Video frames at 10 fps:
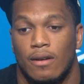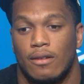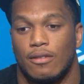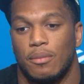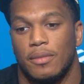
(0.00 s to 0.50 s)

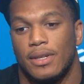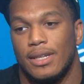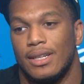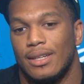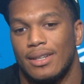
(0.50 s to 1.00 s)
From
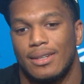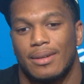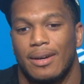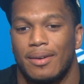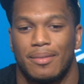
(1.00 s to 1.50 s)
Ian,
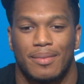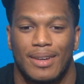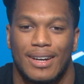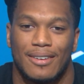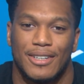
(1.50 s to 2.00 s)

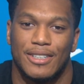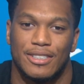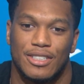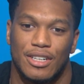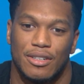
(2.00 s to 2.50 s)
I
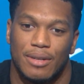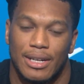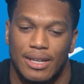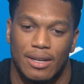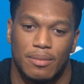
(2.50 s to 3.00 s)
couldn't tell you
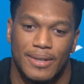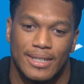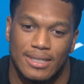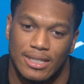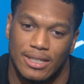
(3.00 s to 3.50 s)
right now
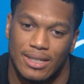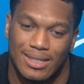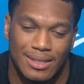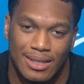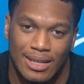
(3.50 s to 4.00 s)
because
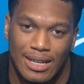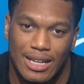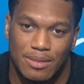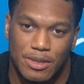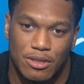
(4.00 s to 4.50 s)

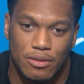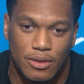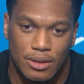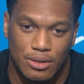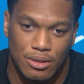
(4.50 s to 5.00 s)
I've been so
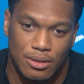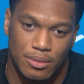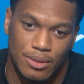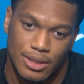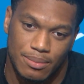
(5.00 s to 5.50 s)
focused
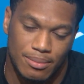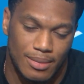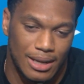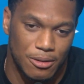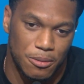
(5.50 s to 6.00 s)
on what
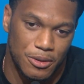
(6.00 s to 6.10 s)
my group